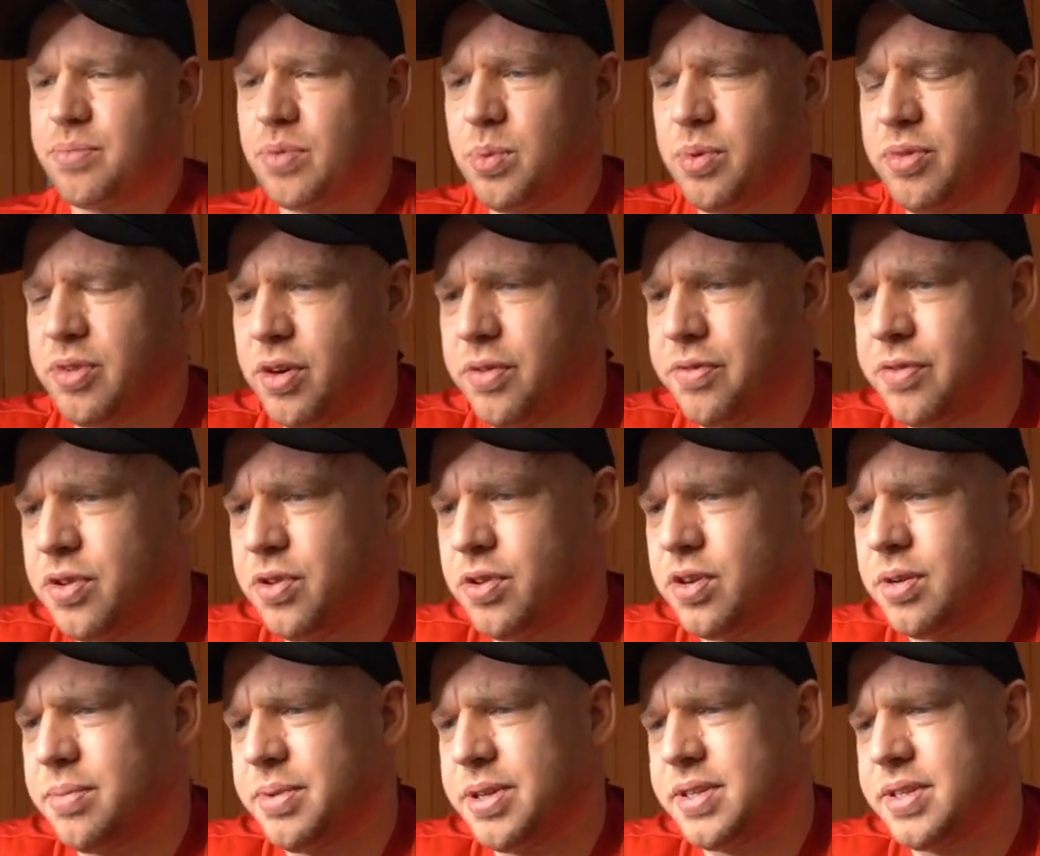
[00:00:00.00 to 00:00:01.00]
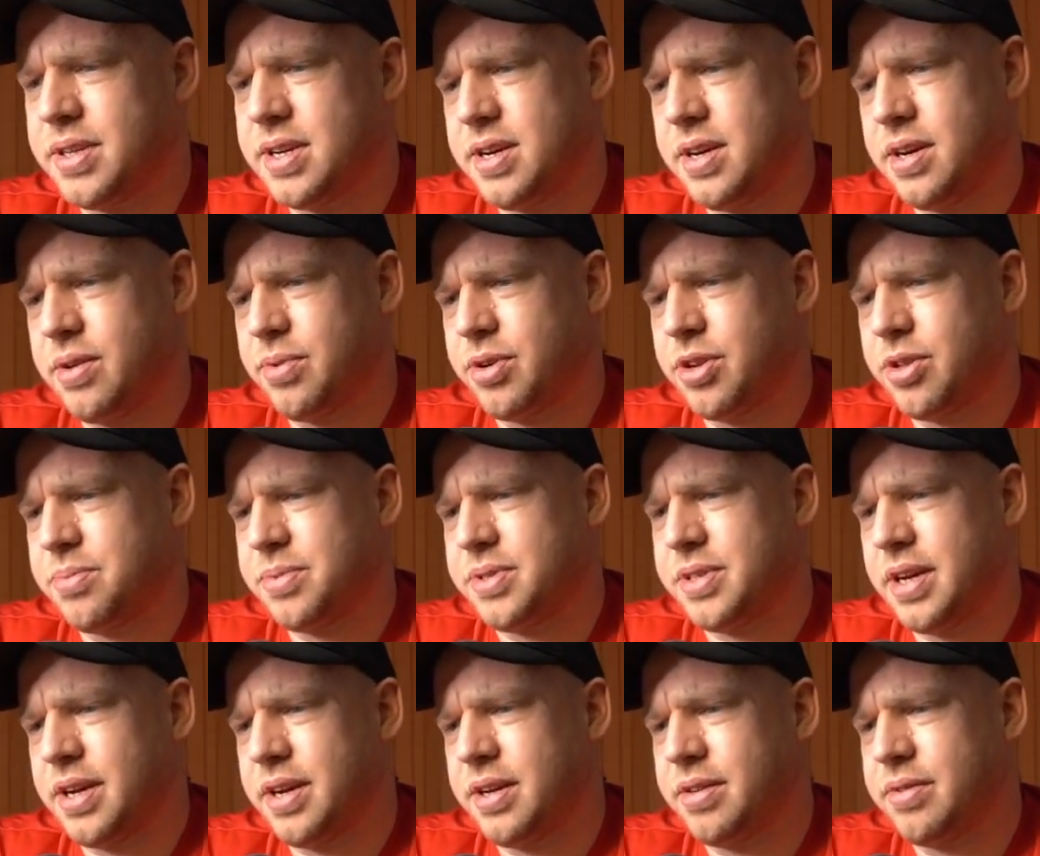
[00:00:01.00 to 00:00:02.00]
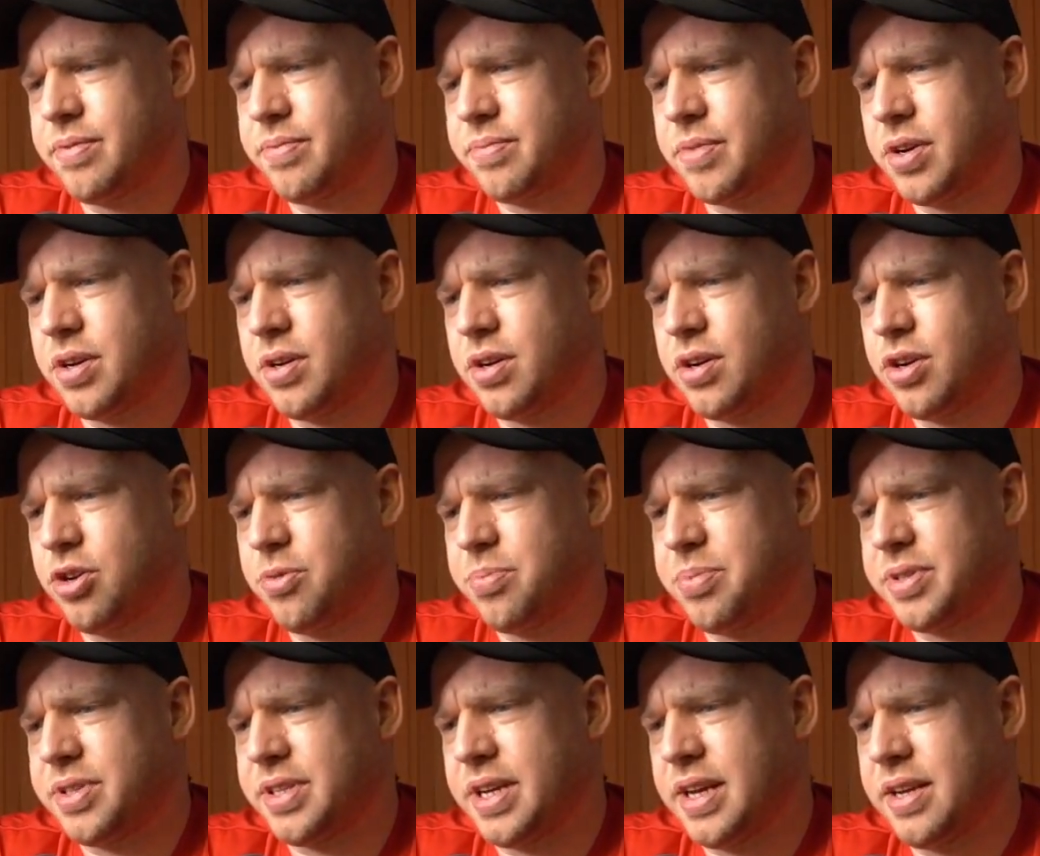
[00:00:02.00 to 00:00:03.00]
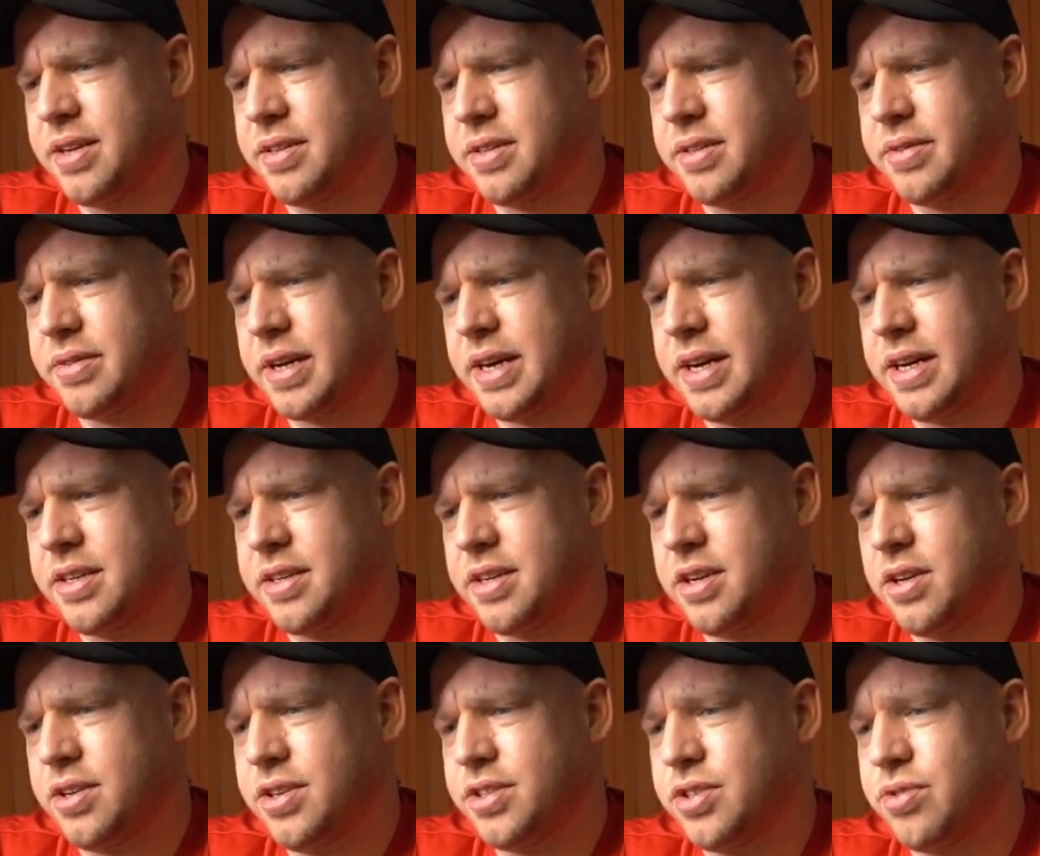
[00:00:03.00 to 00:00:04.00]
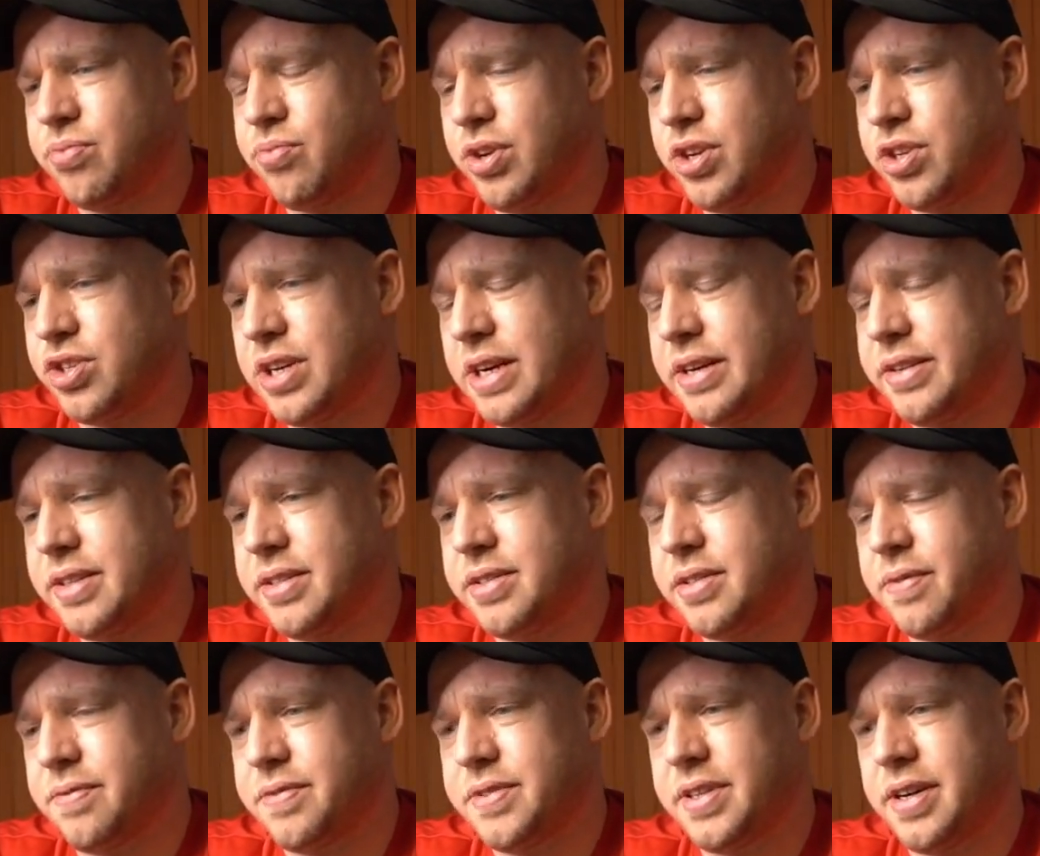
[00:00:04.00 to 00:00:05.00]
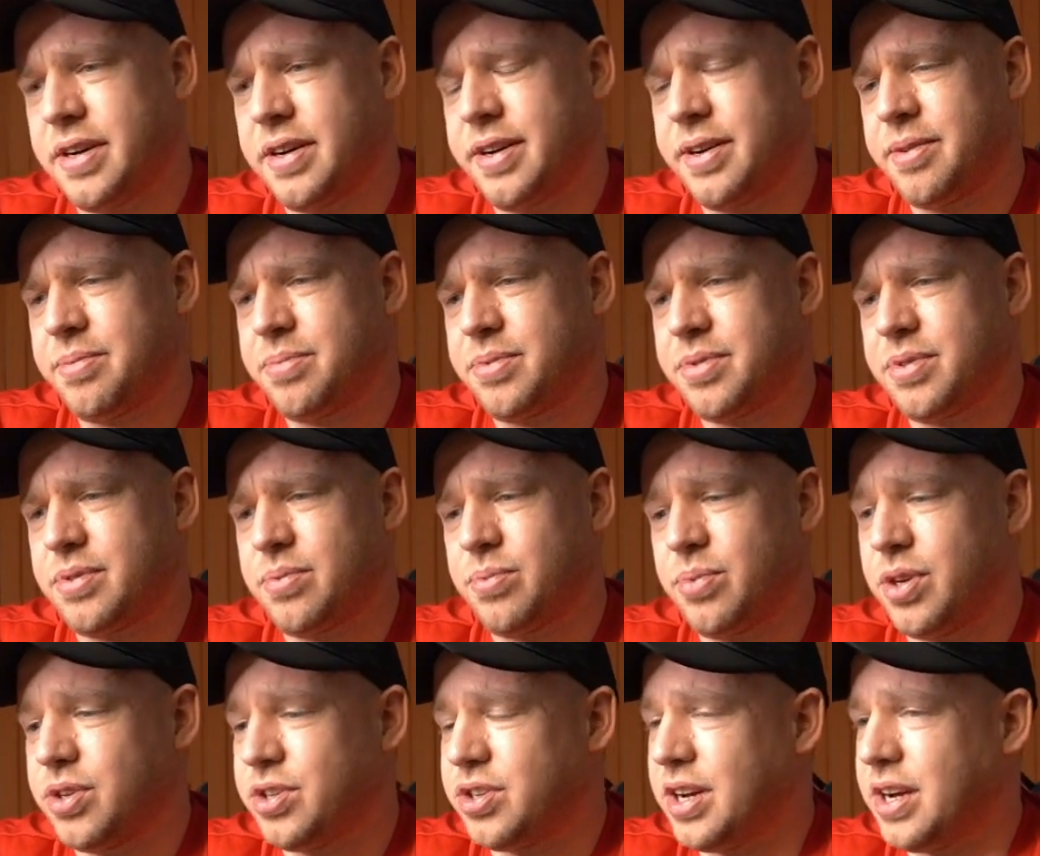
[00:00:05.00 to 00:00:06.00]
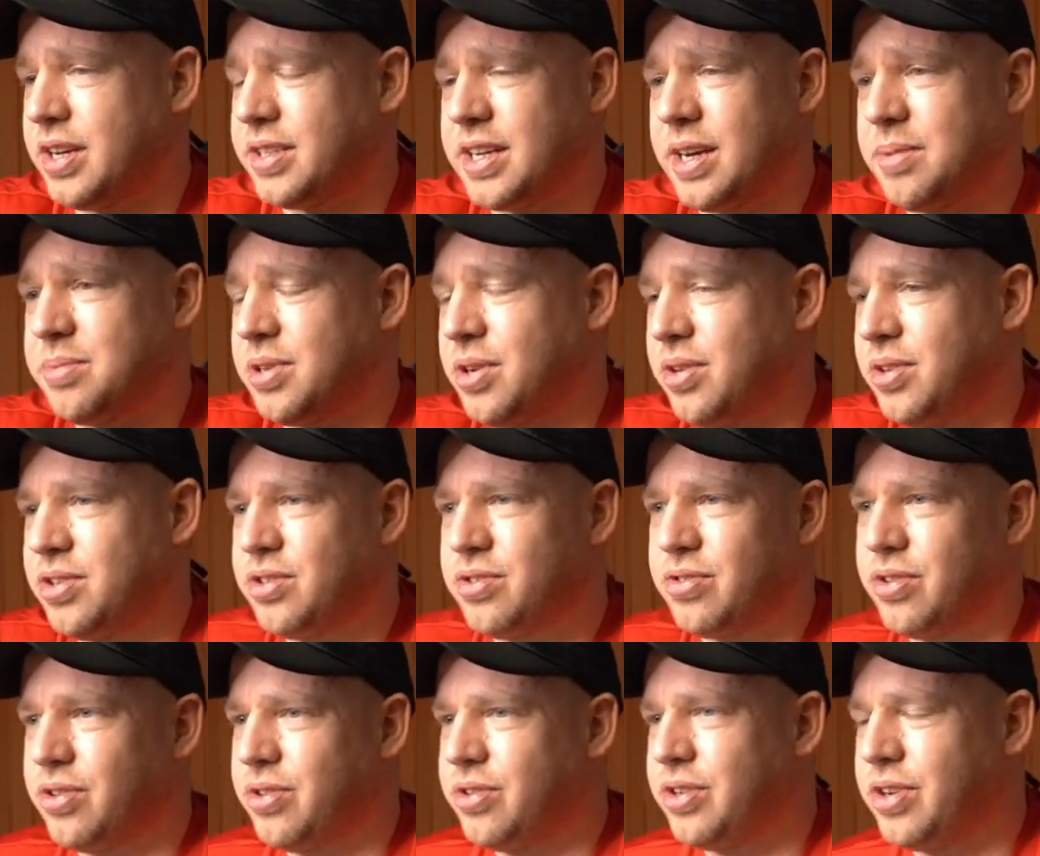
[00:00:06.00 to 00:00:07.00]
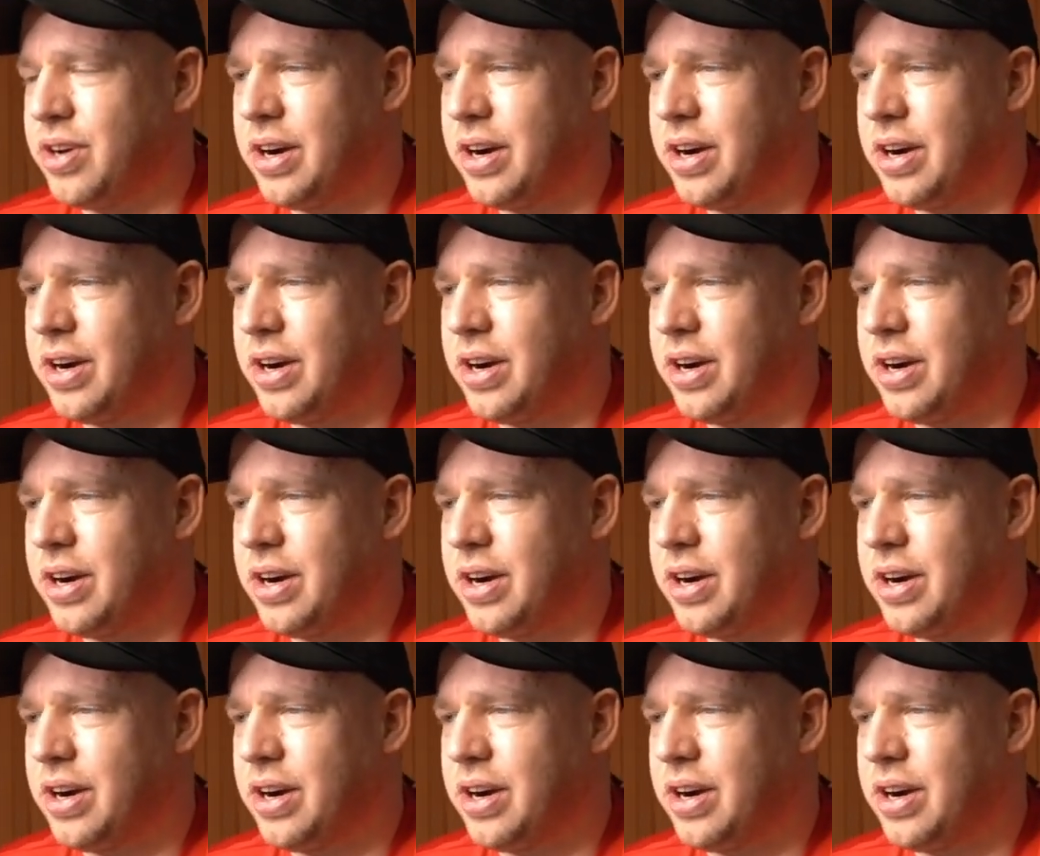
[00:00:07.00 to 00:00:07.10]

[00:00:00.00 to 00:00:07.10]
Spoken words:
We've got a few comments here. One of them saying 100% and learn to reach out in tough times, which is absolutely true.